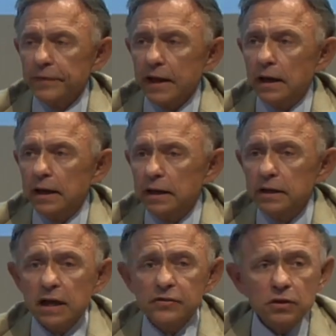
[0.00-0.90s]
Uh,
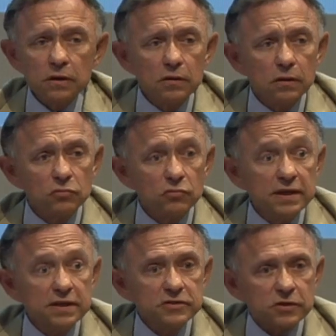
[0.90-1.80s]
another
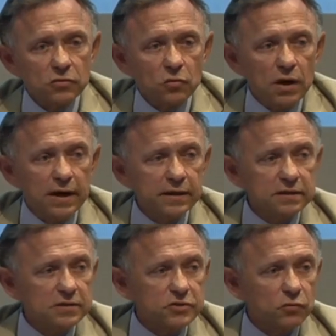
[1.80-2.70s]
reason why it
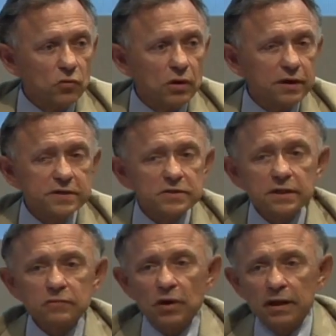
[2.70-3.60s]
doesn't work is
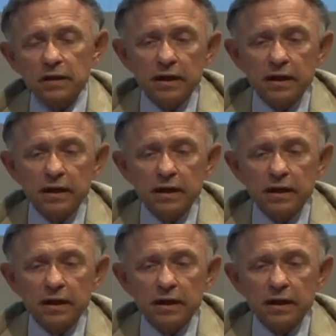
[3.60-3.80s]
that, well,